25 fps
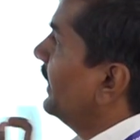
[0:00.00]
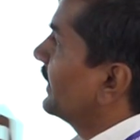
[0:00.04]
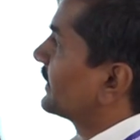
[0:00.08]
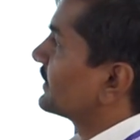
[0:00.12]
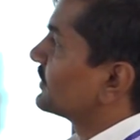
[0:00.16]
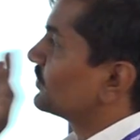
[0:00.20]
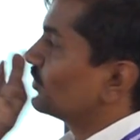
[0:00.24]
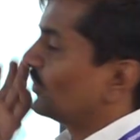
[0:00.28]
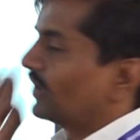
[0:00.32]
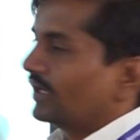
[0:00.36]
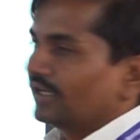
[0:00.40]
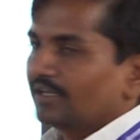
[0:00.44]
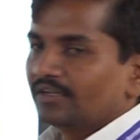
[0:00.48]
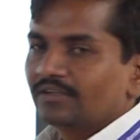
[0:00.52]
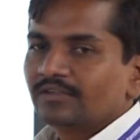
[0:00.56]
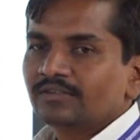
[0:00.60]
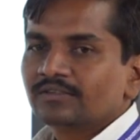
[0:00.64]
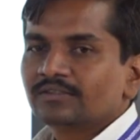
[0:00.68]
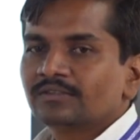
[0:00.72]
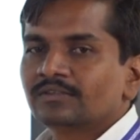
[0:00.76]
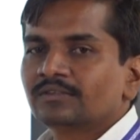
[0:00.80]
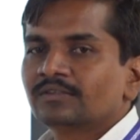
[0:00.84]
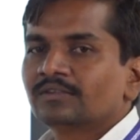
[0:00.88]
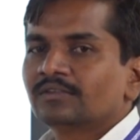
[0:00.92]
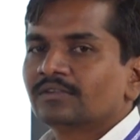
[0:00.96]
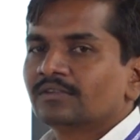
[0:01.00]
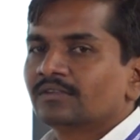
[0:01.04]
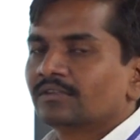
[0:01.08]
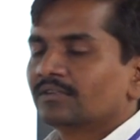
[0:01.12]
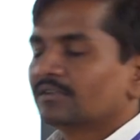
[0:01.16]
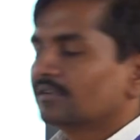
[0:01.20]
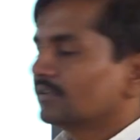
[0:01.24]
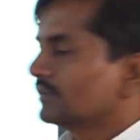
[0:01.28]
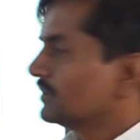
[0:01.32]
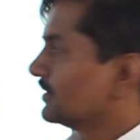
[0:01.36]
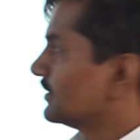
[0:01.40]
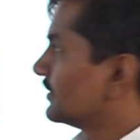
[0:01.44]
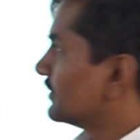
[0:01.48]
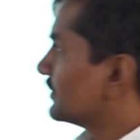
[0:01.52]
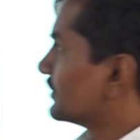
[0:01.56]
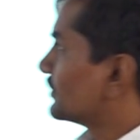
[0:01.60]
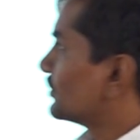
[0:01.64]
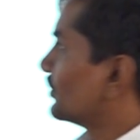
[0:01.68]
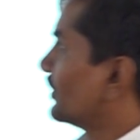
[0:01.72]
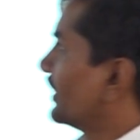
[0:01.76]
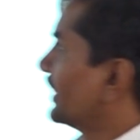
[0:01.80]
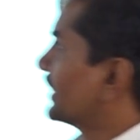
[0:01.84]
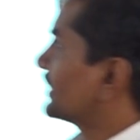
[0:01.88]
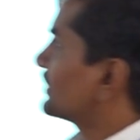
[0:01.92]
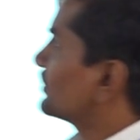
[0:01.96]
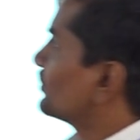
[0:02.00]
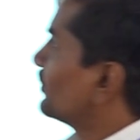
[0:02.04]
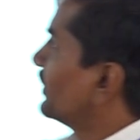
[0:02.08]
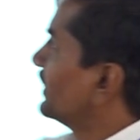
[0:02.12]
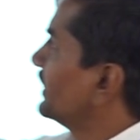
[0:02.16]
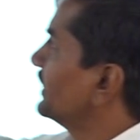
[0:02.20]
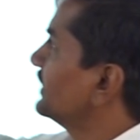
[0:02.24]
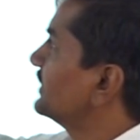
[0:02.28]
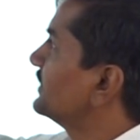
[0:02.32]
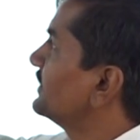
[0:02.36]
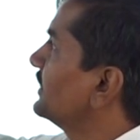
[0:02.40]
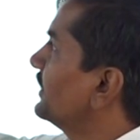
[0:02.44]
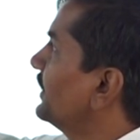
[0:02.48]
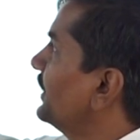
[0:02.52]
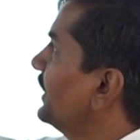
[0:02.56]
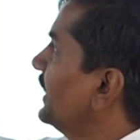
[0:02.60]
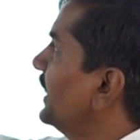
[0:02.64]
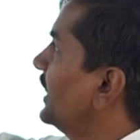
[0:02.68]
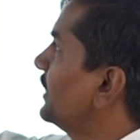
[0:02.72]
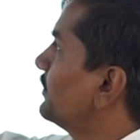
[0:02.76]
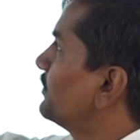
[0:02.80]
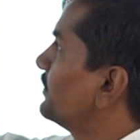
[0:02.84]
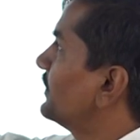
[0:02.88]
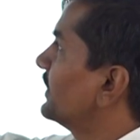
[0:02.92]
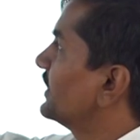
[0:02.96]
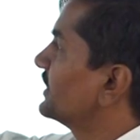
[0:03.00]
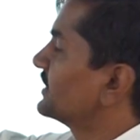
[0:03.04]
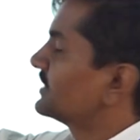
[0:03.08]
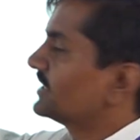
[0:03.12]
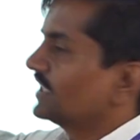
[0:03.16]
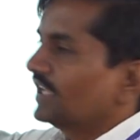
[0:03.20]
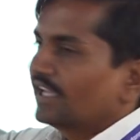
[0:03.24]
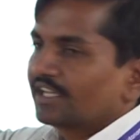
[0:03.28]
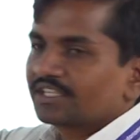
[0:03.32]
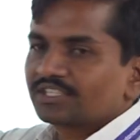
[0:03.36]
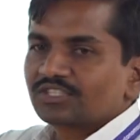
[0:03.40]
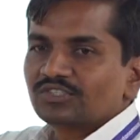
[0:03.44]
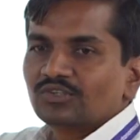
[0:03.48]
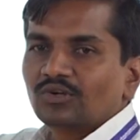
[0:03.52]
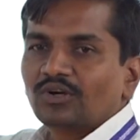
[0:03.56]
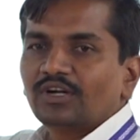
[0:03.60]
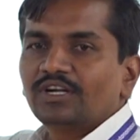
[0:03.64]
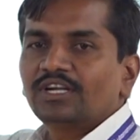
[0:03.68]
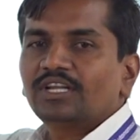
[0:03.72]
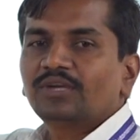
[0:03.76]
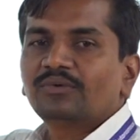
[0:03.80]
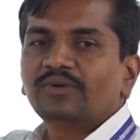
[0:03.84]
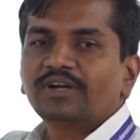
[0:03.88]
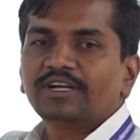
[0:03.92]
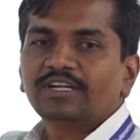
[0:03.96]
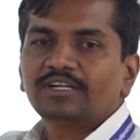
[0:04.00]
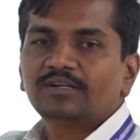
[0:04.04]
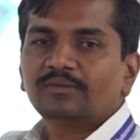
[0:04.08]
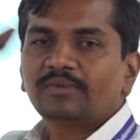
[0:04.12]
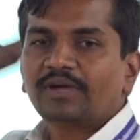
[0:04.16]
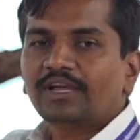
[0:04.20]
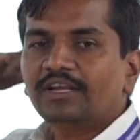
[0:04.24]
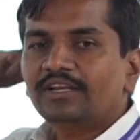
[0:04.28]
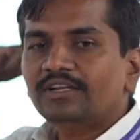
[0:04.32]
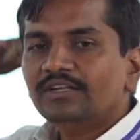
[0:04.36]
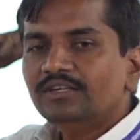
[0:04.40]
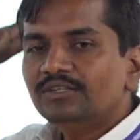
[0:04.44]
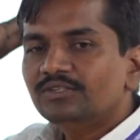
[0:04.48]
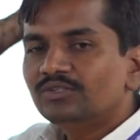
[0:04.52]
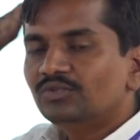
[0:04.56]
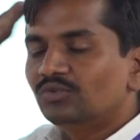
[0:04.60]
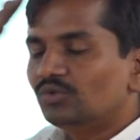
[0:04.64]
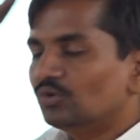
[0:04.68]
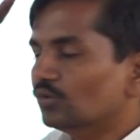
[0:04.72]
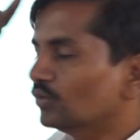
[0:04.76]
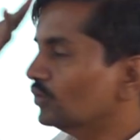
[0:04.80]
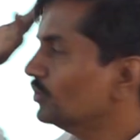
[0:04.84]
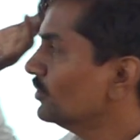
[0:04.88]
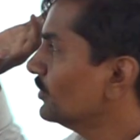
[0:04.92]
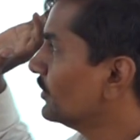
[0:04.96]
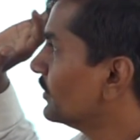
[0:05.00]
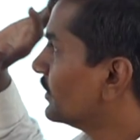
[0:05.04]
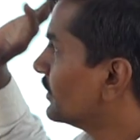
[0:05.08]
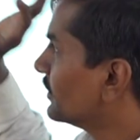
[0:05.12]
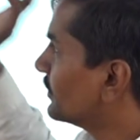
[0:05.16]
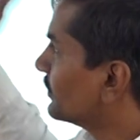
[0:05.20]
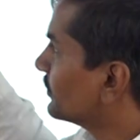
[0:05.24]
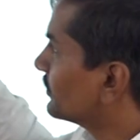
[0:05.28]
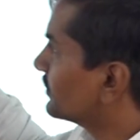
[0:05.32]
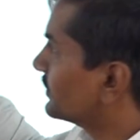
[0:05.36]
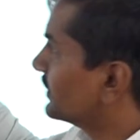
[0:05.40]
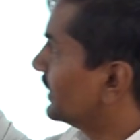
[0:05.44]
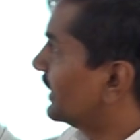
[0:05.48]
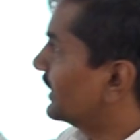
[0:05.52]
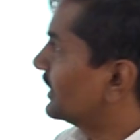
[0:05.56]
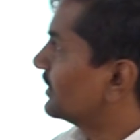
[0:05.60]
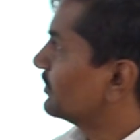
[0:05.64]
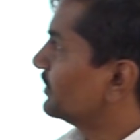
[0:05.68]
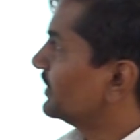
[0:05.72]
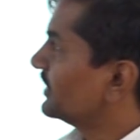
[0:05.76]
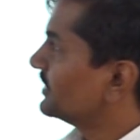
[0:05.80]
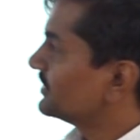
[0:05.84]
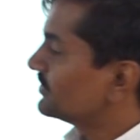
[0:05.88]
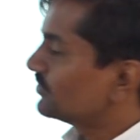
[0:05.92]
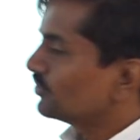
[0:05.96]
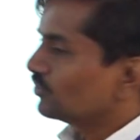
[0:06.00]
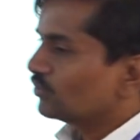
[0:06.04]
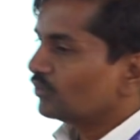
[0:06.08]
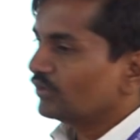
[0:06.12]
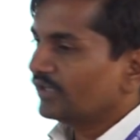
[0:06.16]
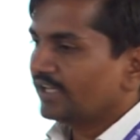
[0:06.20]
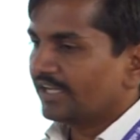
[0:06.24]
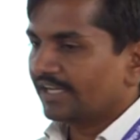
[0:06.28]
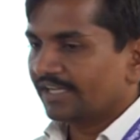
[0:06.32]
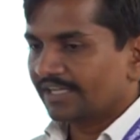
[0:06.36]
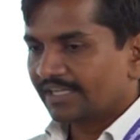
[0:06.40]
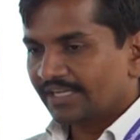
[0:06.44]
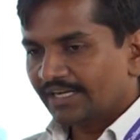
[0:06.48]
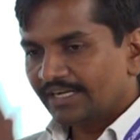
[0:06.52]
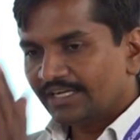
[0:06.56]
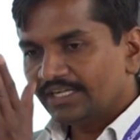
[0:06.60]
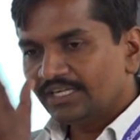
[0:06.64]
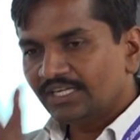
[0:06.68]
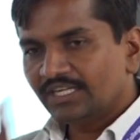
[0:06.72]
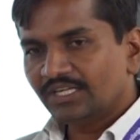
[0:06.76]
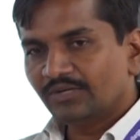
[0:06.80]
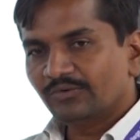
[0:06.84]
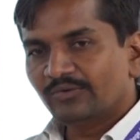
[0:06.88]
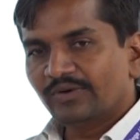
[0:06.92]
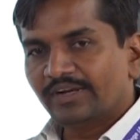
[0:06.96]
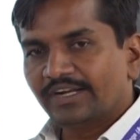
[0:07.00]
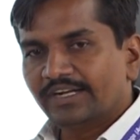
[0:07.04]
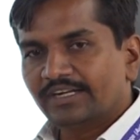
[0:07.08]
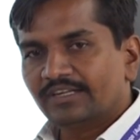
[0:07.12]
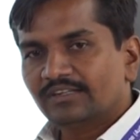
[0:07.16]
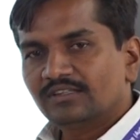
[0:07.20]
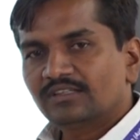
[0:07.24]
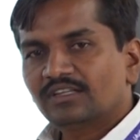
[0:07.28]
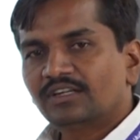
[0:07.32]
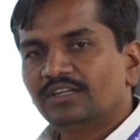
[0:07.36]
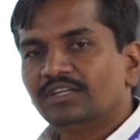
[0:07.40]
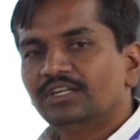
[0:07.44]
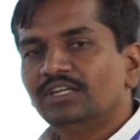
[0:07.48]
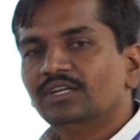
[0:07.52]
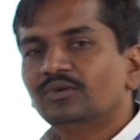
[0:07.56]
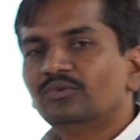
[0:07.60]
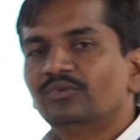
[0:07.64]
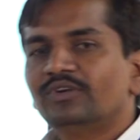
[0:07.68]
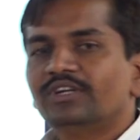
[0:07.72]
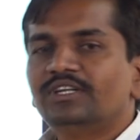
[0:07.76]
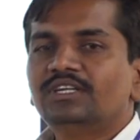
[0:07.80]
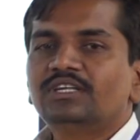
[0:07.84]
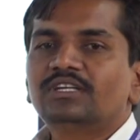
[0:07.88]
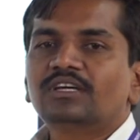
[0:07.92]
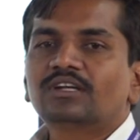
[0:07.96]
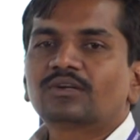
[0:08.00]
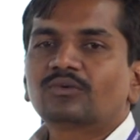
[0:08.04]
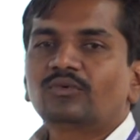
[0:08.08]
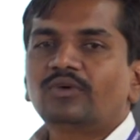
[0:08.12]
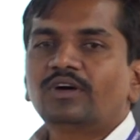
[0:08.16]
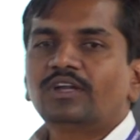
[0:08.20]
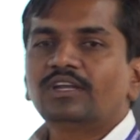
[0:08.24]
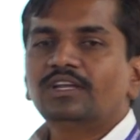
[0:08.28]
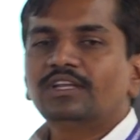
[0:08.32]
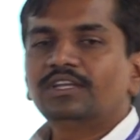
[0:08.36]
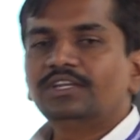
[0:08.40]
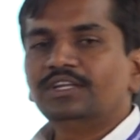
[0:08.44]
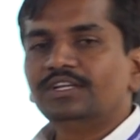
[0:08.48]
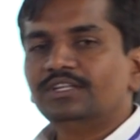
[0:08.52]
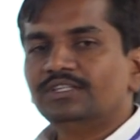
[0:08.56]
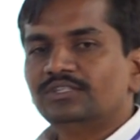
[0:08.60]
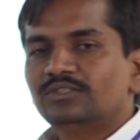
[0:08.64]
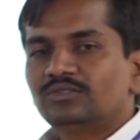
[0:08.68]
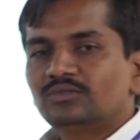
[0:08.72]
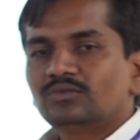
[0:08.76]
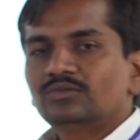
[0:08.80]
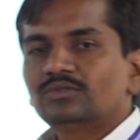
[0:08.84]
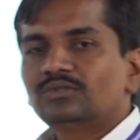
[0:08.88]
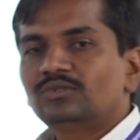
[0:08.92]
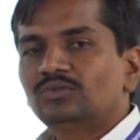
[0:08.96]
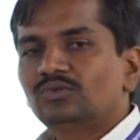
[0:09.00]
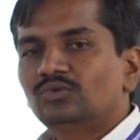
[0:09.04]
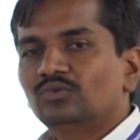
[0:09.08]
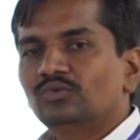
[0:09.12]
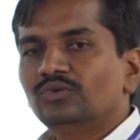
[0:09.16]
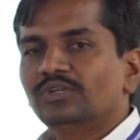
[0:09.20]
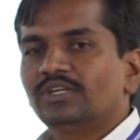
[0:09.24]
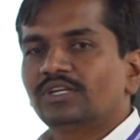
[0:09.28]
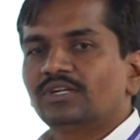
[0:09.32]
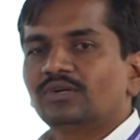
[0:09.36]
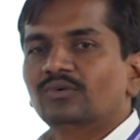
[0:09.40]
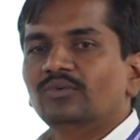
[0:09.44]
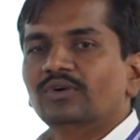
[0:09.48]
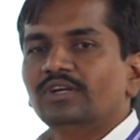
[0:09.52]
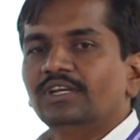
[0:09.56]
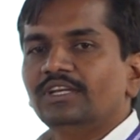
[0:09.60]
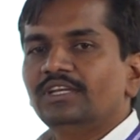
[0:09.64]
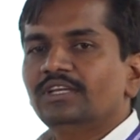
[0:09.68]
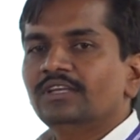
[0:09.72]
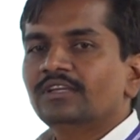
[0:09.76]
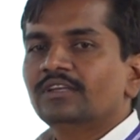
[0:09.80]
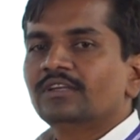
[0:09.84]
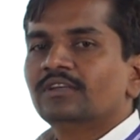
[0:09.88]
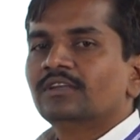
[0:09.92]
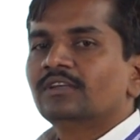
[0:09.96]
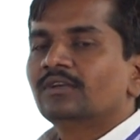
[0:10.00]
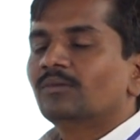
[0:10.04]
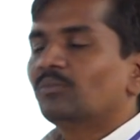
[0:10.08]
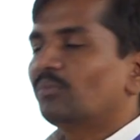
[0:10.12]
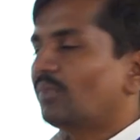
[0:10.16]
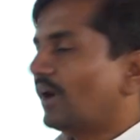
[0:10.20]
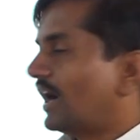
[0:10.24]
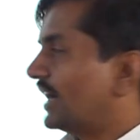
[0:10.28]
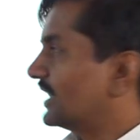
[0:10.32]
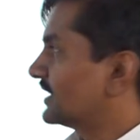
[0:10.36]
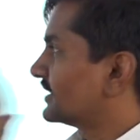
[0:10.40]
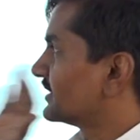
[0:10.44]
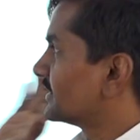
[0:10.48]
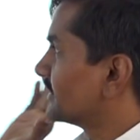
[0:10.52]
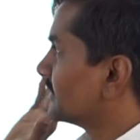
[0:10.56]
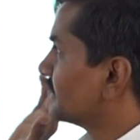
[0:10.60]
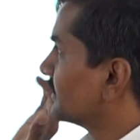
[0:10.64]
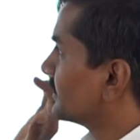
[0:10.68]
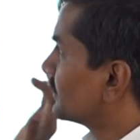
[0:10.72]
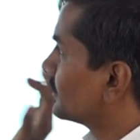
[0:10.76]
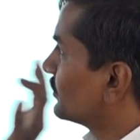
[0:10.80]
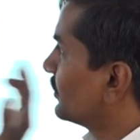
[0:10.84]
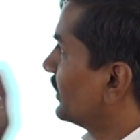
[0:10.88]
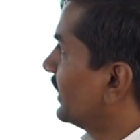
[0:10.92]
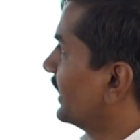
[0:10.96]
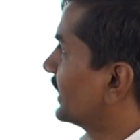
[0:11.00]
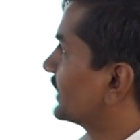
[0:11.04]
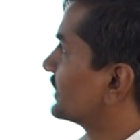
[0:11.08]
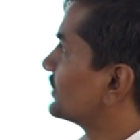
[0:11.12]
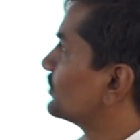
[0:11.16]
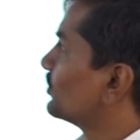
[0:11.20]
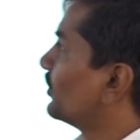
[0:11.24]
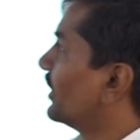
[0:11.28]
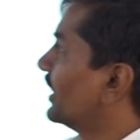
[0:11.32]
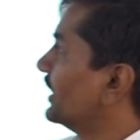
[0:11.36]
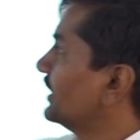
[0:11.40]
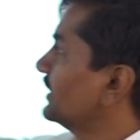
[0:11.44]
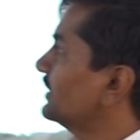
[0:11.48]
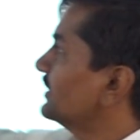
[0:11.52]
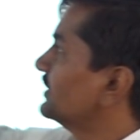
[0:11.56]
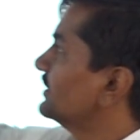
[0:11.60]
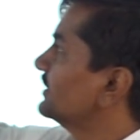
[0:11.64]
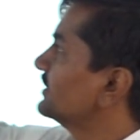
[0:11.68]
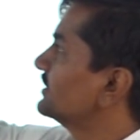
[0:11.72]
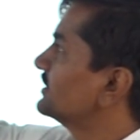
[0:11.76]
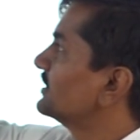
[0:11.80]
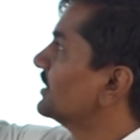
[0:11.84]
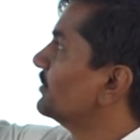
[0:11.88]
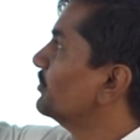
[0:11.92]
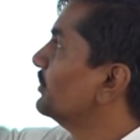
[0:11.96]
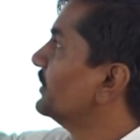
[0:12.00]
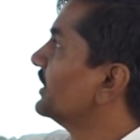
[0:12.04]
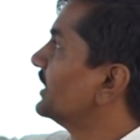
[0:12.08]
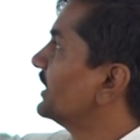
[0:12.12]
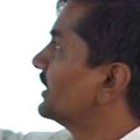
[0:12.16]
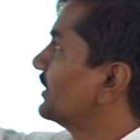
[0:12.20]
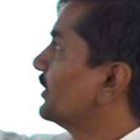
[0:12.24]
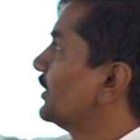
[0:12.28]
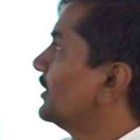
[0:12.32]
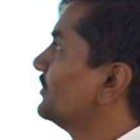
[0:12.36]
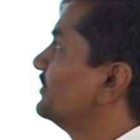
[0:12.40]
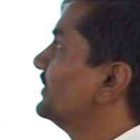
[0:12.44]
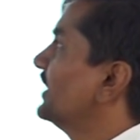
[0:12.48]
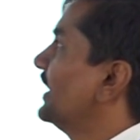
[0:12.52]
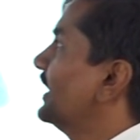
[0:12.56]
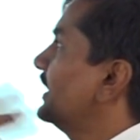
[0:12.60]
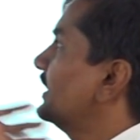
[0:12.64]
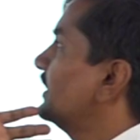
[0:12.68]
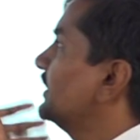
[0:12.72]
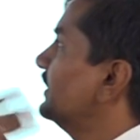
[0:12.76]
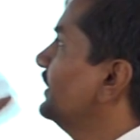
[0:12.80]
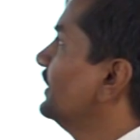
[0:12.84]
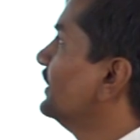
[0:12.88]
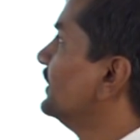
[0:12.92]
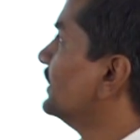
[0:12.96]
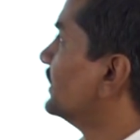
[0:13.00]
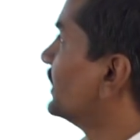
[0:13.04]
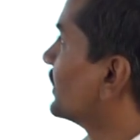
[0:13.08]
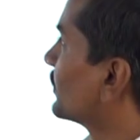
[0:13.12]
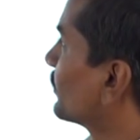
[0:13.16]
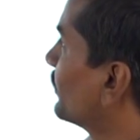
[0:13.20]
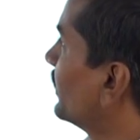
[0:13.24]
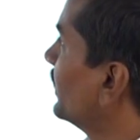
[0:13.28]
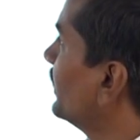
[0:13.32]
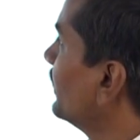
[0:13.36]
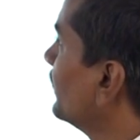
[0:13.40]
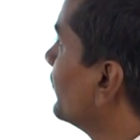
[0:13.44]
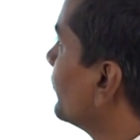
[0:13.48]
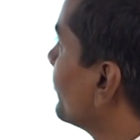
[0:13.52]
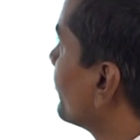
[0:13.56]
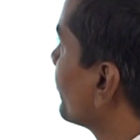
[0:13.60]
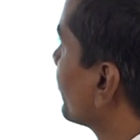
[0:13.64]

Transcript: x1. So, x1 is a plus x naught divided by 2. That means we again divide the new interval into 2 equally parts. So, x1 is the middle of that interval,